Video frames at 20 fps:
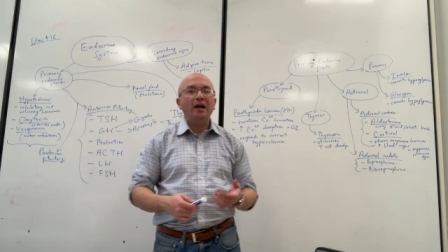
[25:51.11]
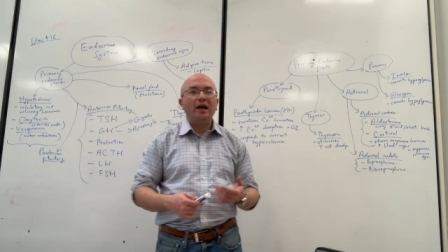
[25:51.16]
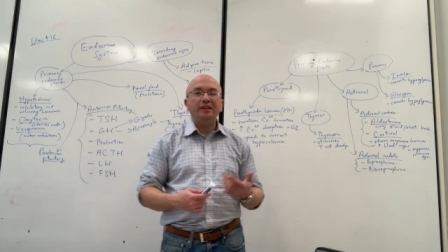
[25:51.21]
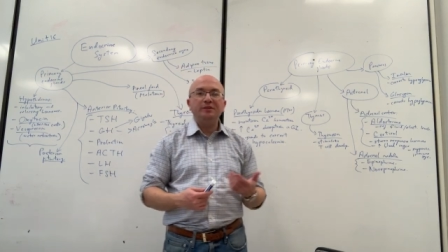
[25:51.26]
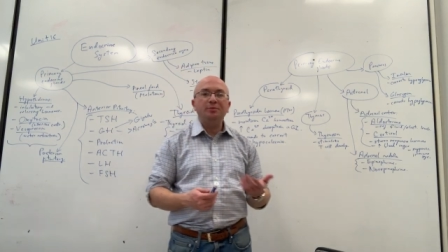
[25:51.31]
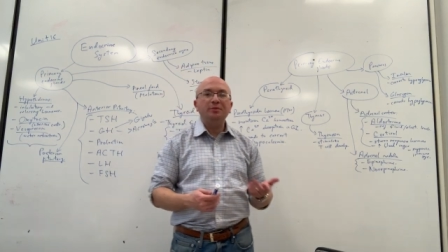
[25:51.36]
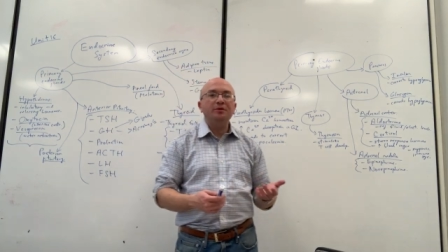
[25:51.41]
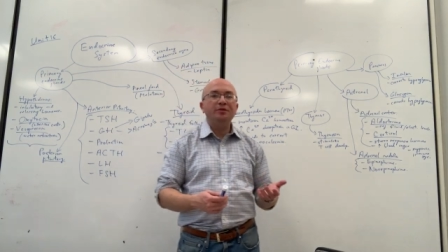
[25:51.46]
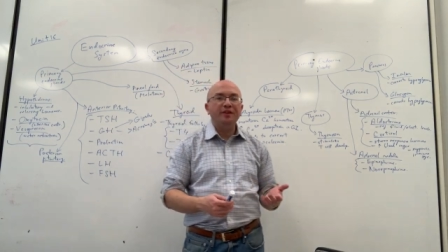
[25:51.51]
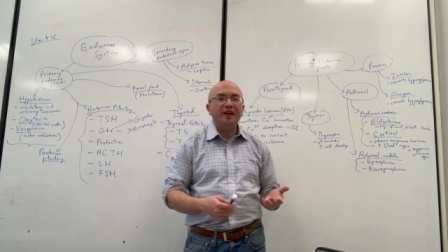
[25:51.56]
has
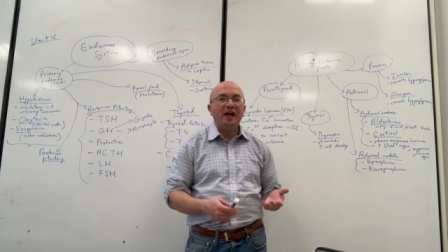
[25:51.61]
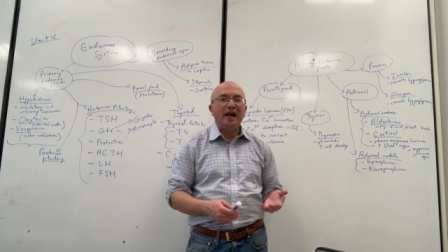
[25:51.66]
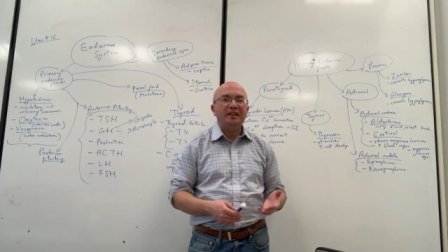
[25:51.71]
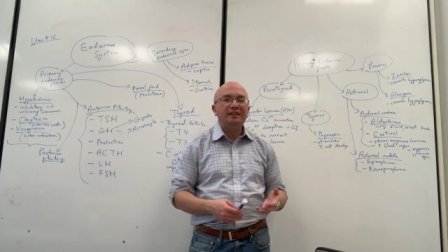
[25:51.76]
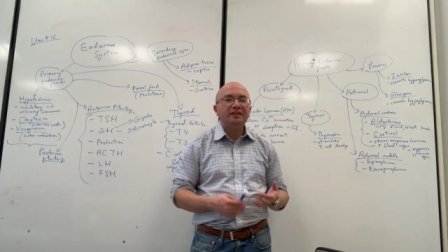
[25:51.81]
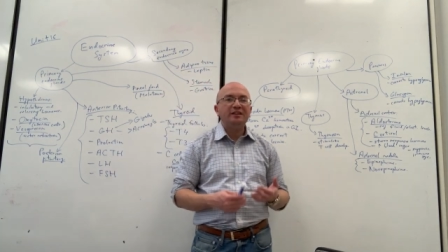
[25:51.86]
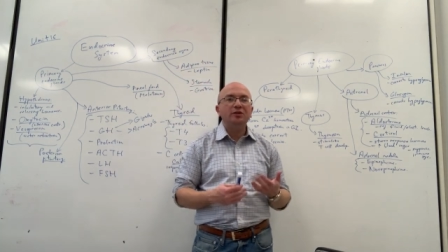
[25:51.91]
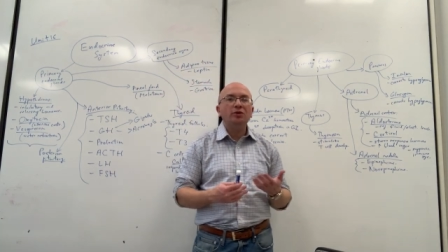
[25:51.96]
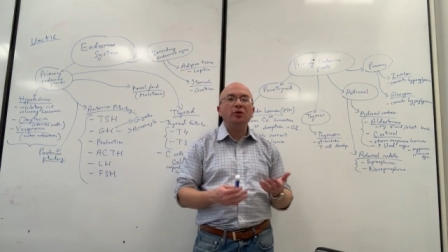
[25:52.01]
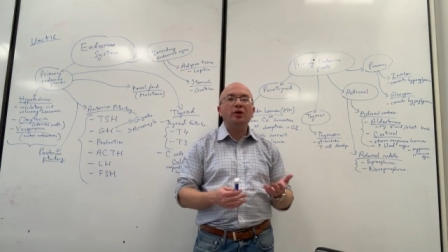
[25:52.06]
been
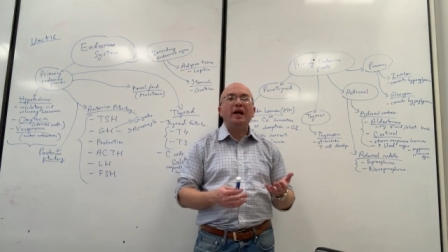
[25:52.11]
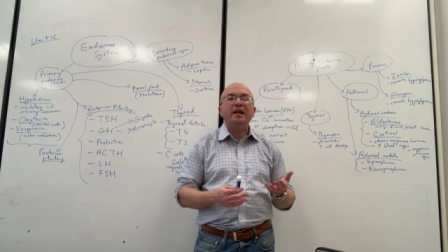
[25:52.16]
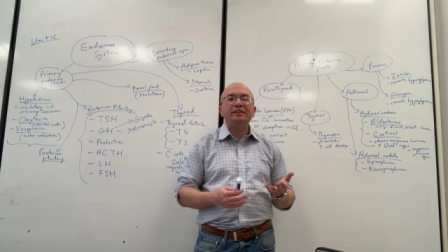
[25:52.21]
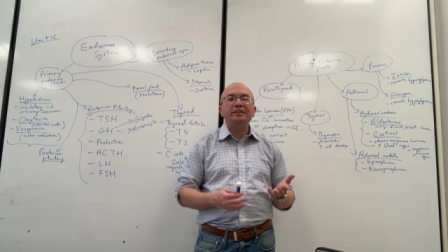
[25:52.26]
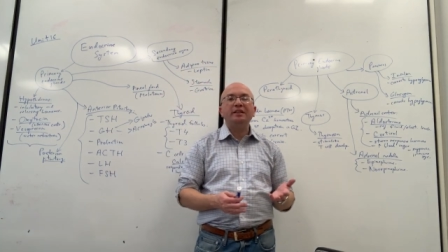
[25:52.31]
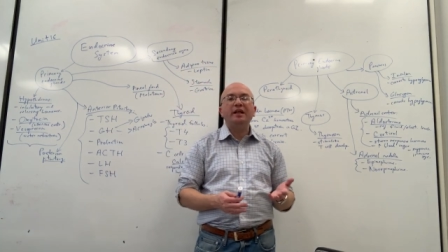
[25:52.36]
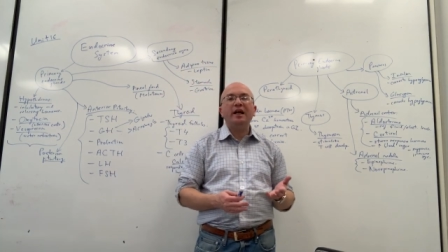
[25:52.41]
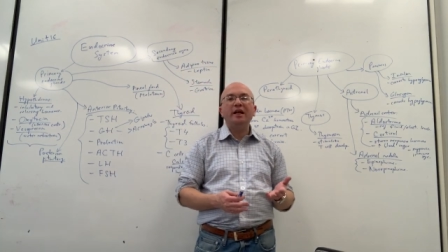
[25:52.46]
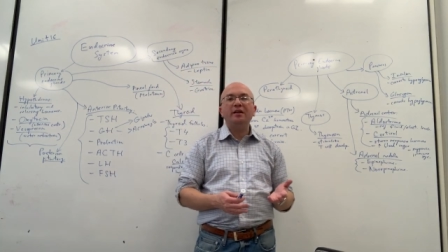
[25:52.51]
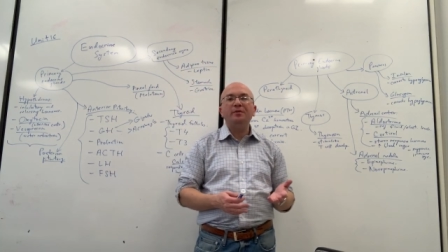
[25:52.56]
fasting or
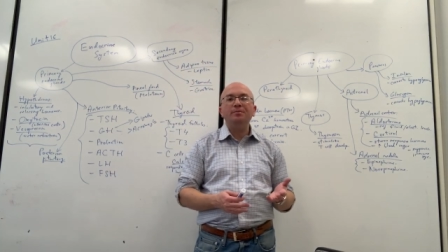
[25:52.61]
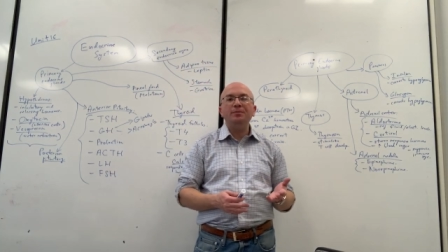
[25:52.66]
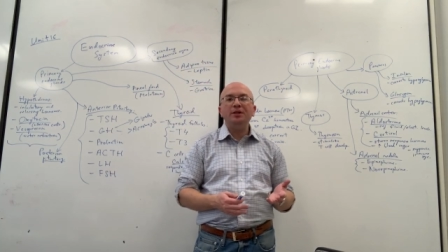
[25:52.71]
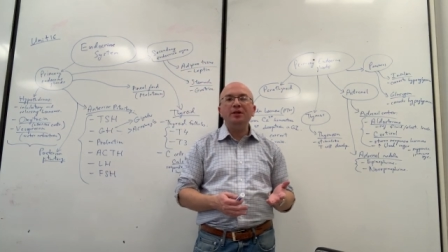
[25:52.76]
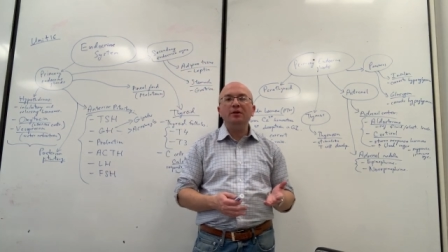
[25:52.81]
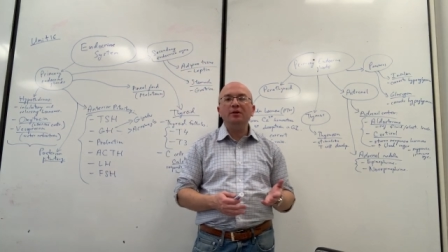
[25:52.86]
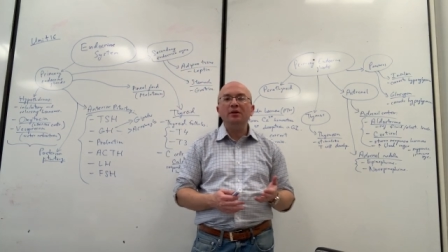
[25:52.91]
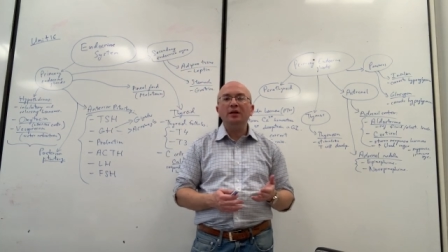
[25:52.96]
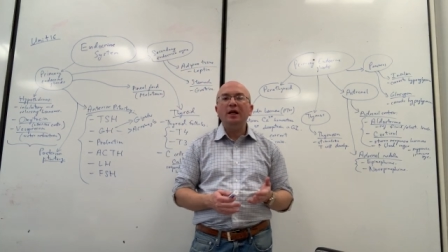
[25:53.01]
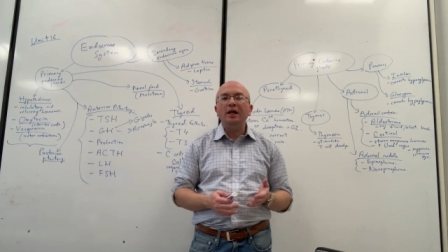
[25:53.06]
hasn't had a
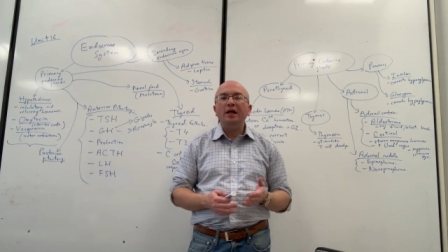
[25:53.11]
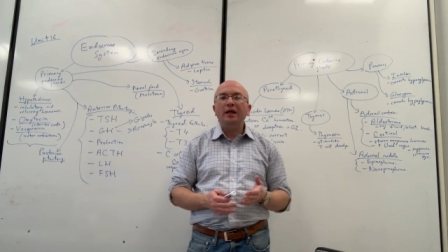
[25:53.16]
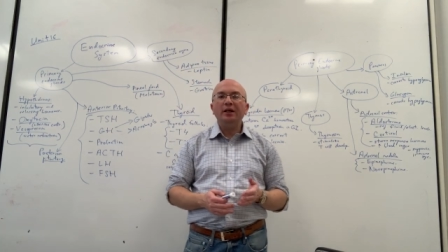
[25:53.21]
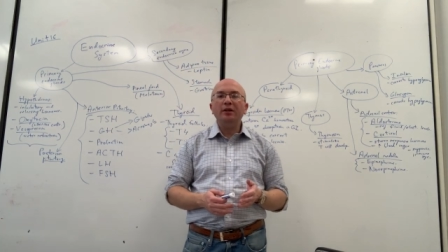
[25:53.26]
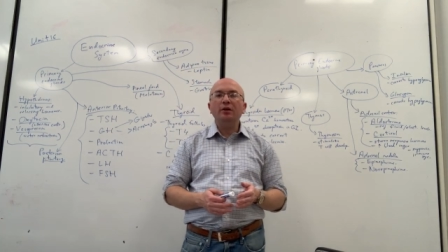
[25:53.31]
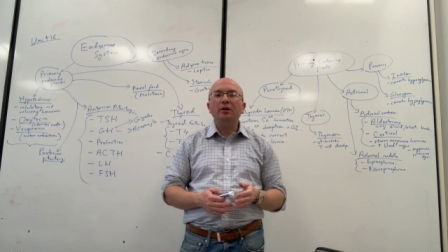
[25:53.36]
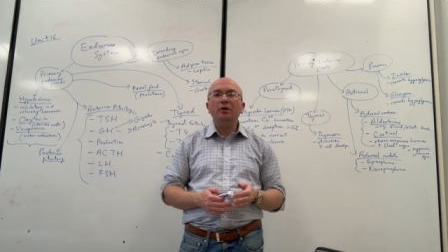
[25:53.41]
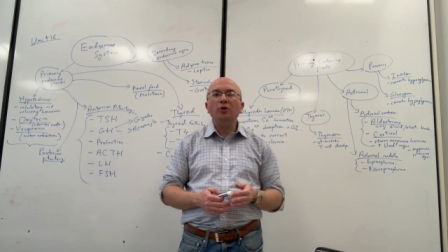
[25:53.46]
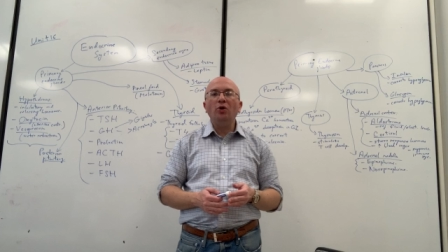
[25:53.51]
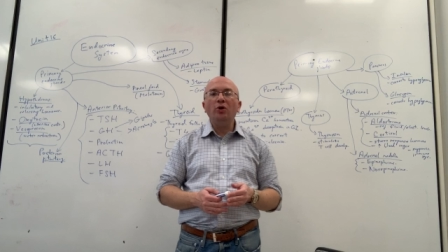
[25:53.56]
meal
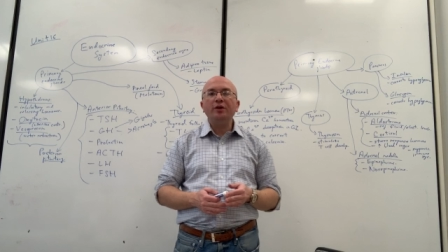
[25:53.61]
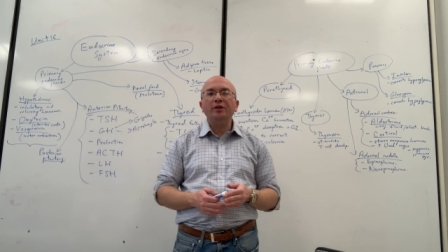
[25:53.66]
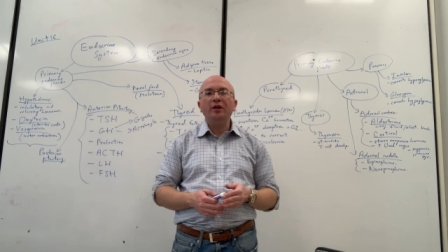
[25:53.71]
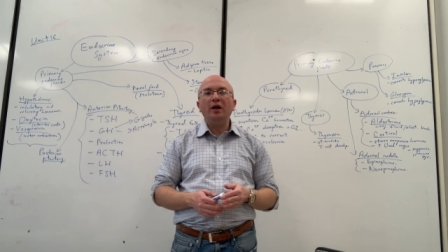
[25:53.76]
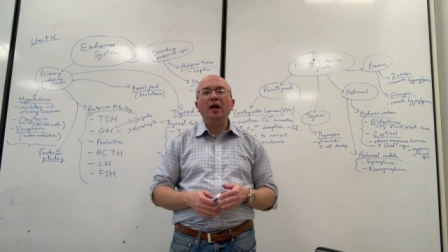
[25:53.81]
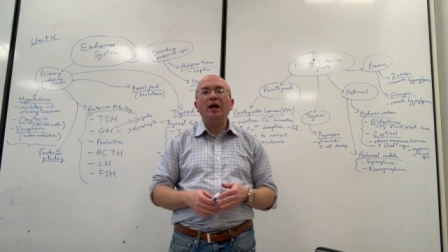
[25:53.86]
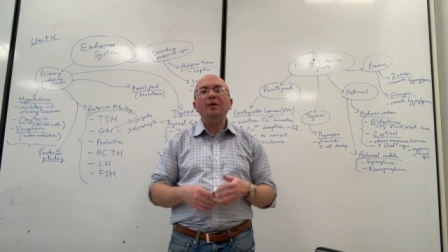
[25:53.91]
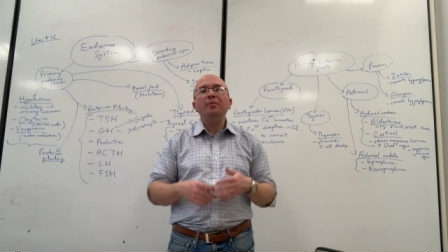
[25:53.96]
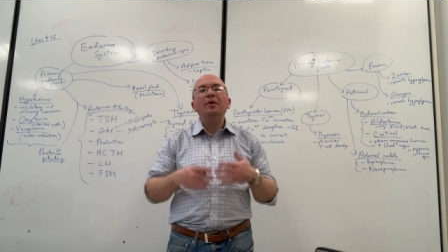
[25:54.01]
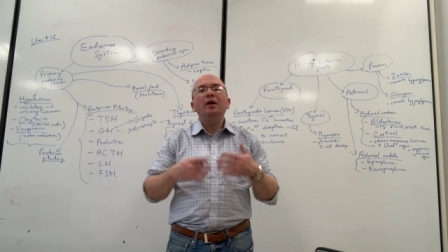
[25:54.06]
in a long
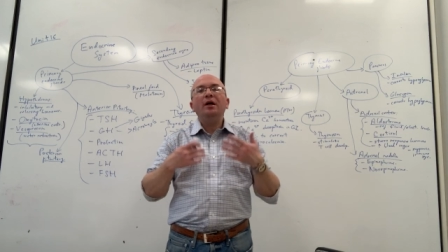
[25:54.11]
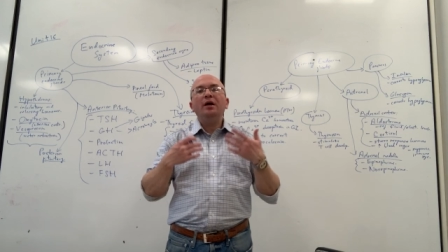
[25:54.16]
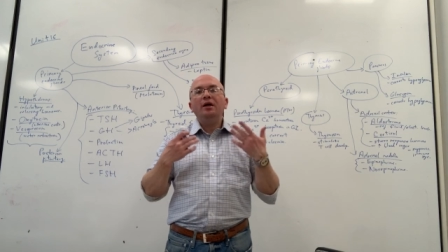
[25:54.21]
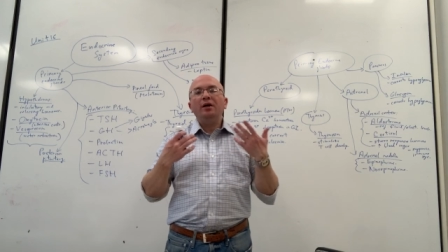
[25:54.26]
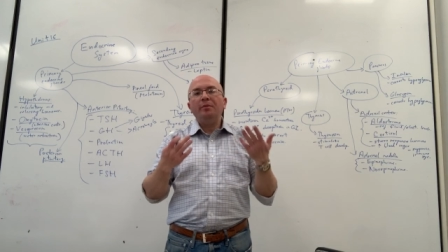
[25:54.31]
time.